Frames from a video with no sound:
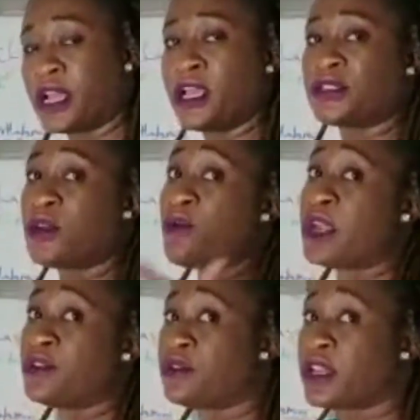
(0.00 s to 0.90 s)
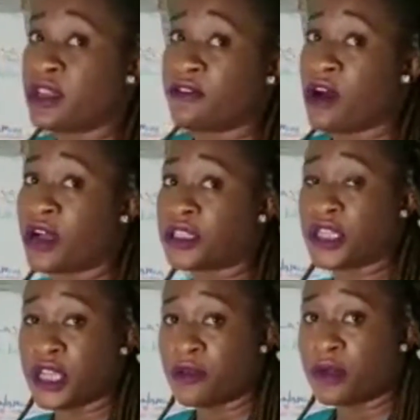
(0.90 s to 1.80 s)
So when you give hot
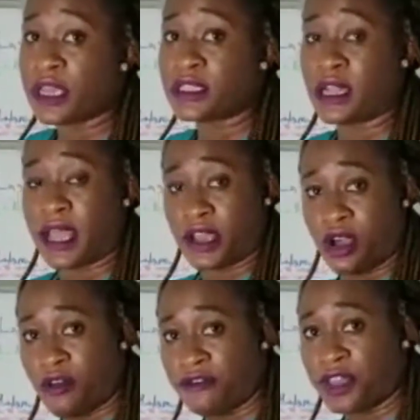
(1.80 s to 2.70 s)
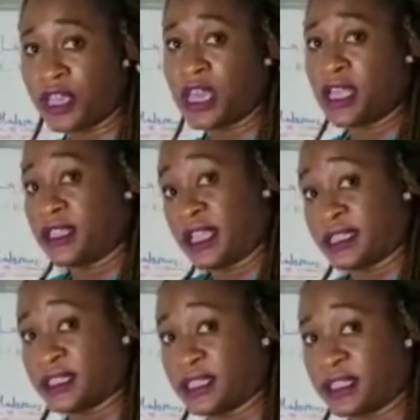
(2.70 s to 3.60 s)
liquids like coffee, that
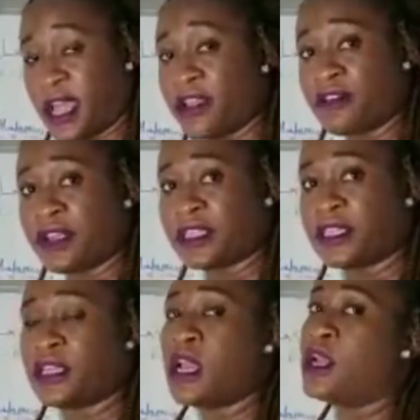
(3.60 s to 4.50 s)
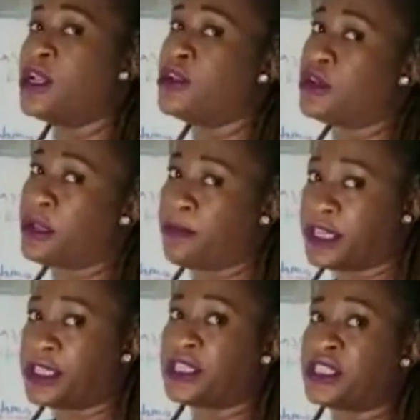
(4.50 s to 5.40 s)
is a diuretic, the
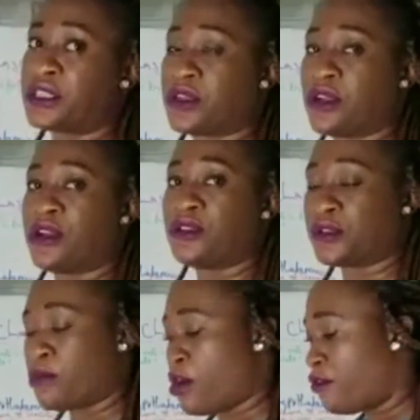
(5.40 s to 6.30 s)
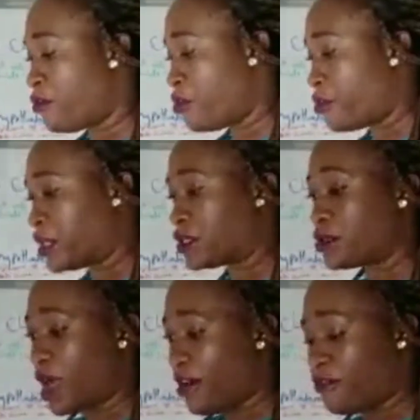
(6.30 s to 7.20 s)
patient is going to lose more fluid. So
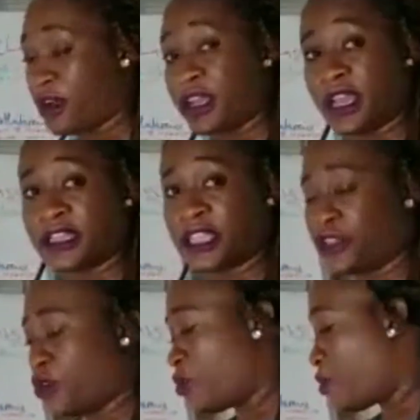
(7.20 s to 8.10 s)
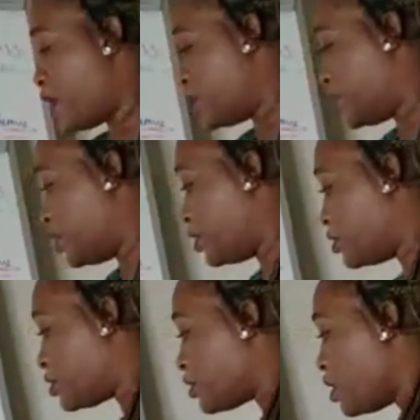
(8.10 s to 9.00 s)
avoid that in your
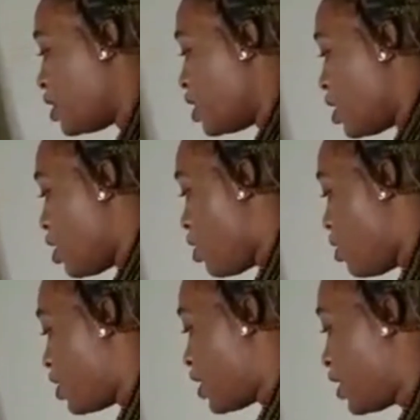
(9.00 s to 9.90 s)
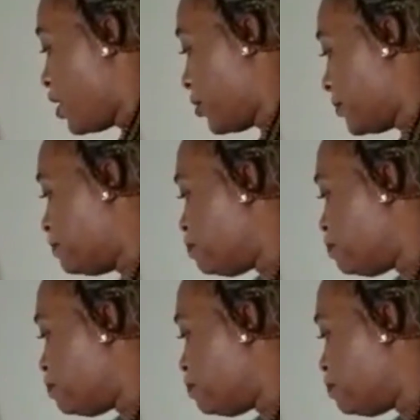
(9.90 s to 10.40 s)
questions. Okay.